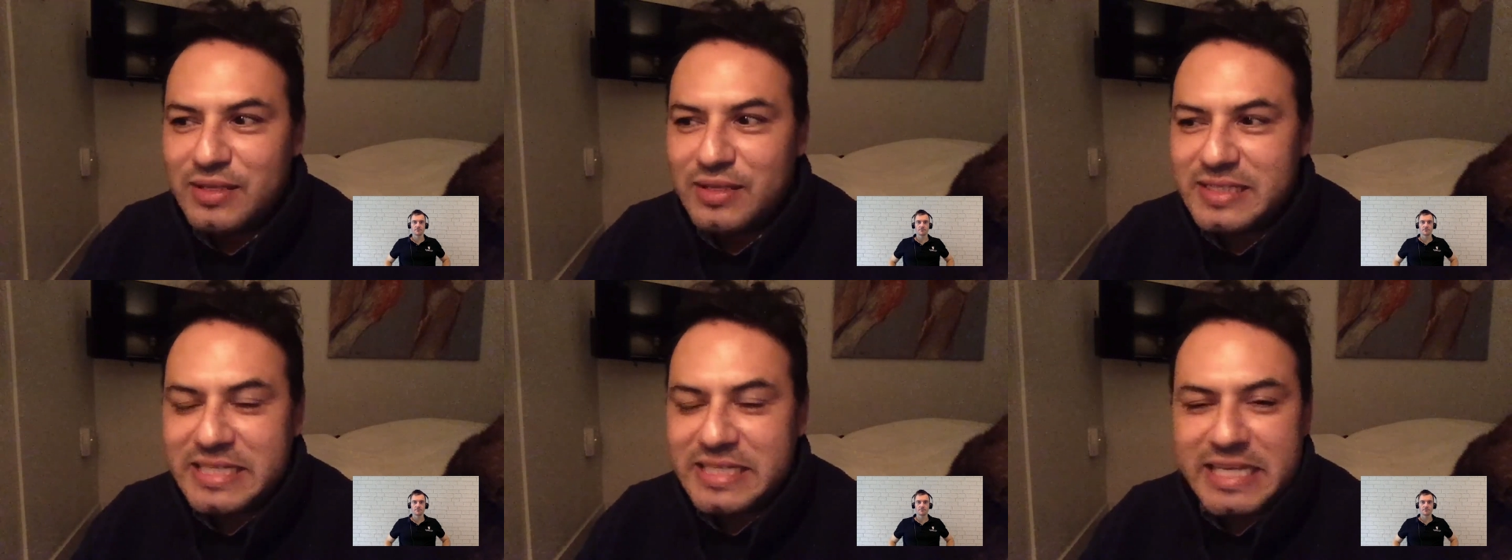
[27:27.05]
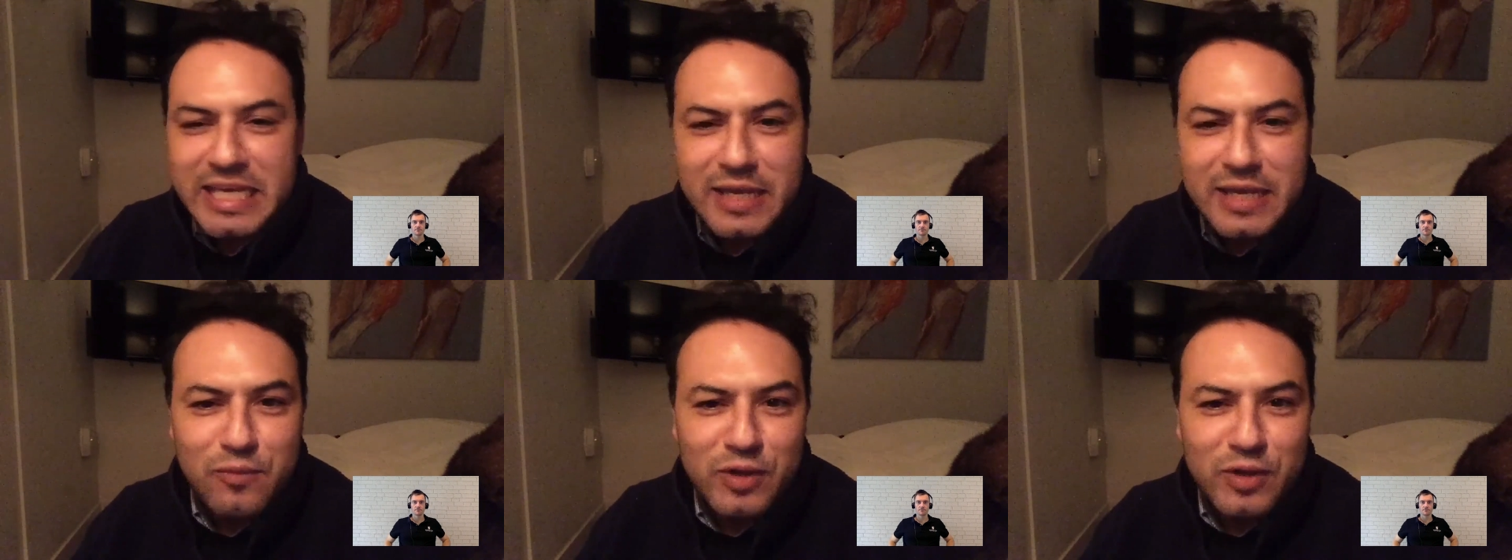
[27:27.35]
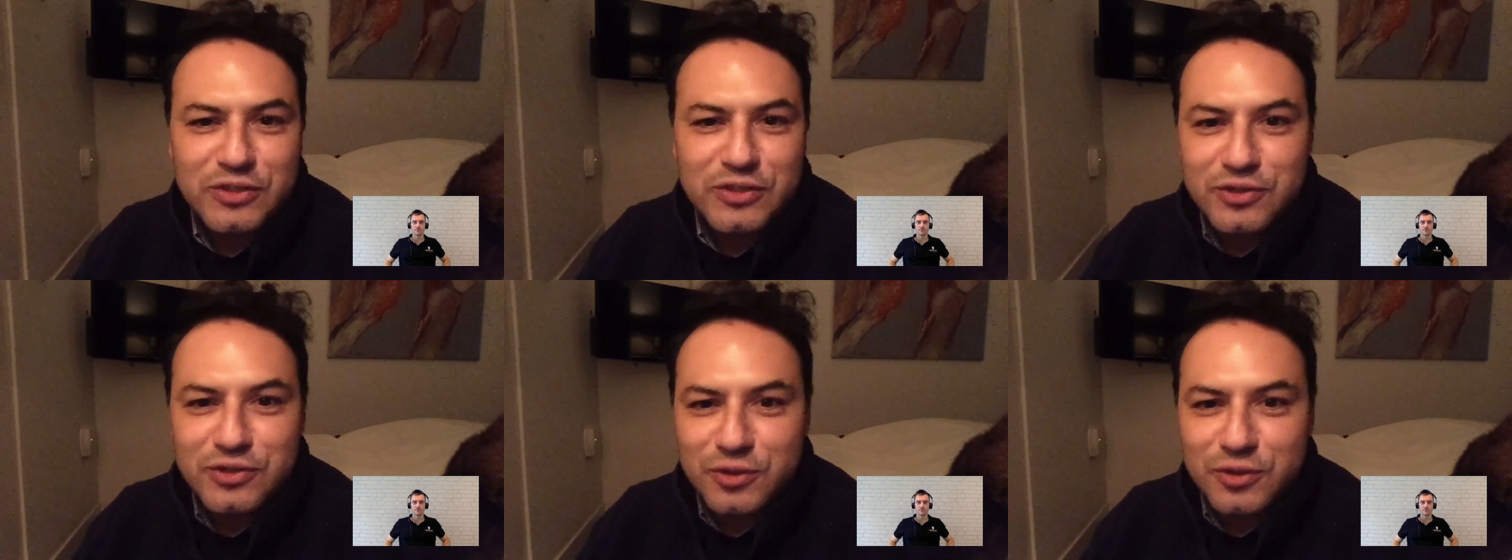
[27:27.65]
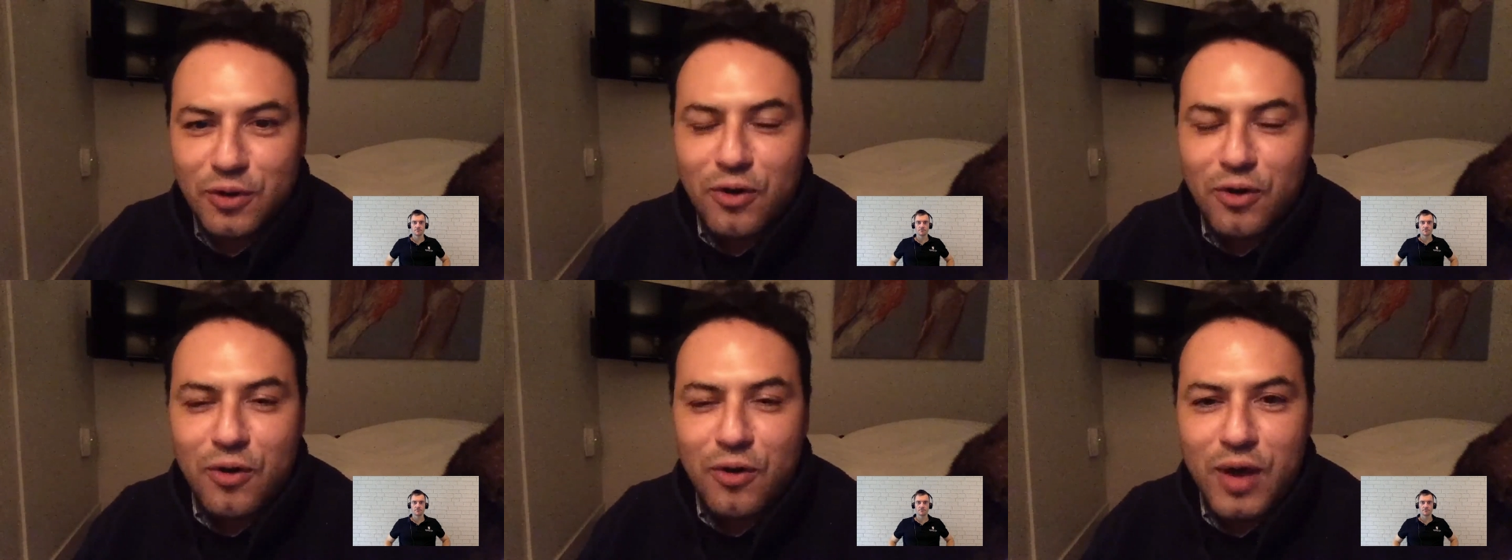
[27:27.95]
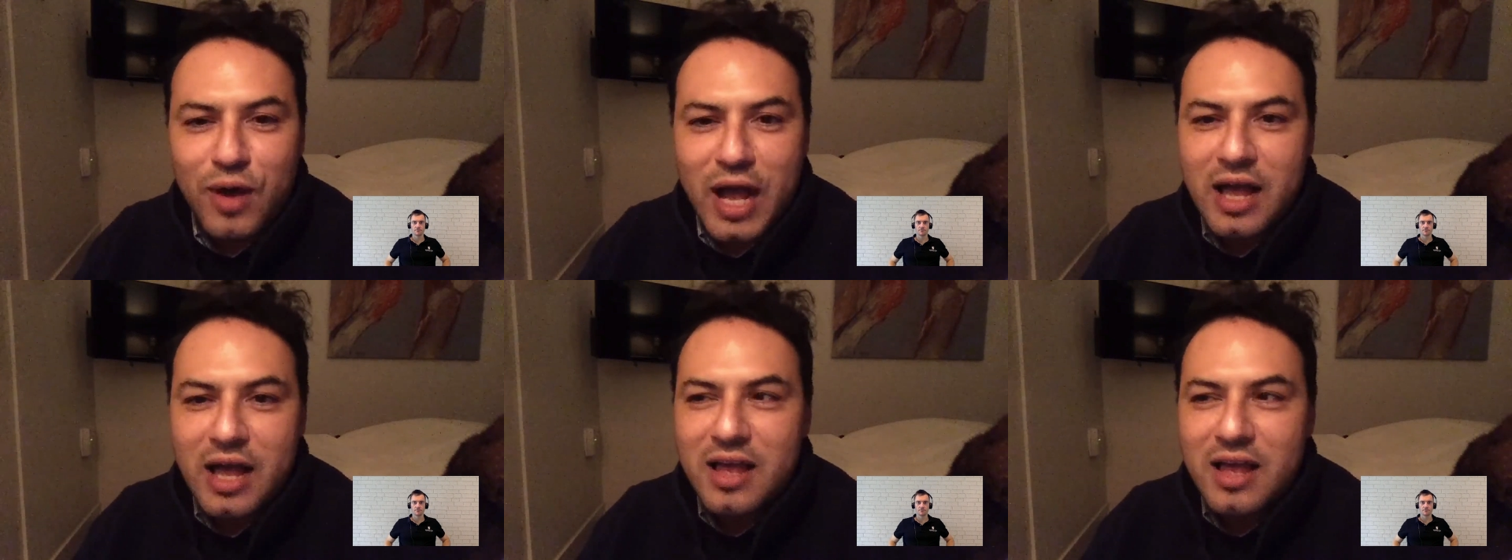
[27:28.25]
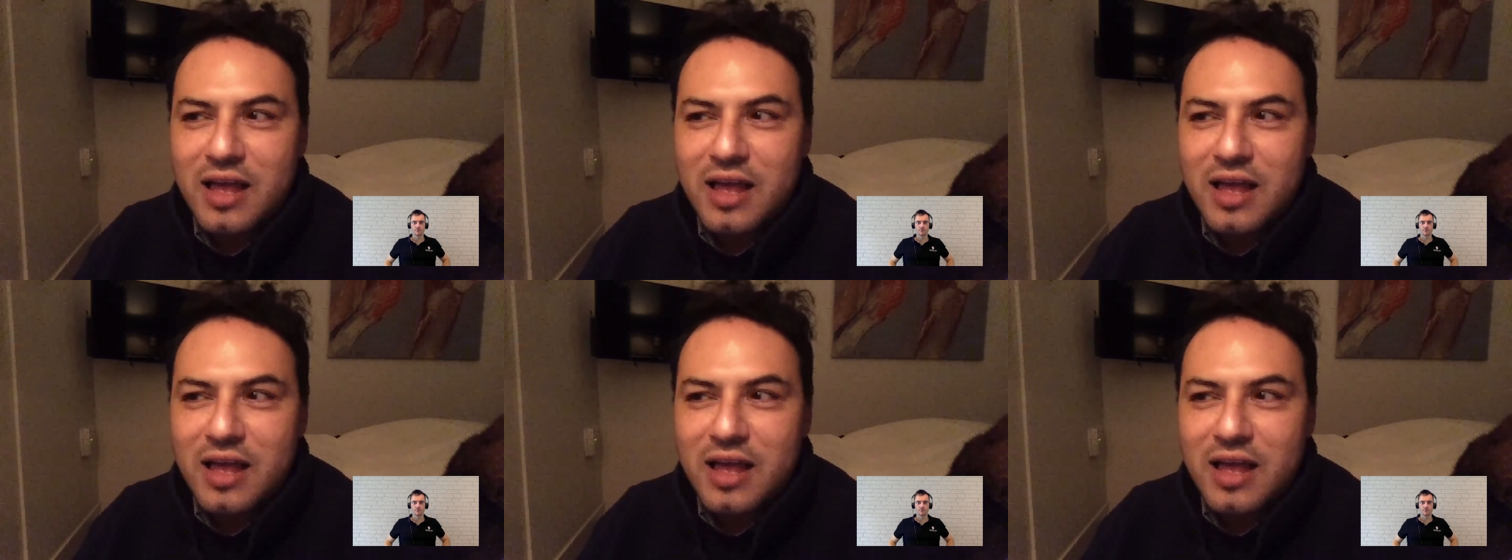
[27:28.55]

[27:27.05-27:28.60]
team was so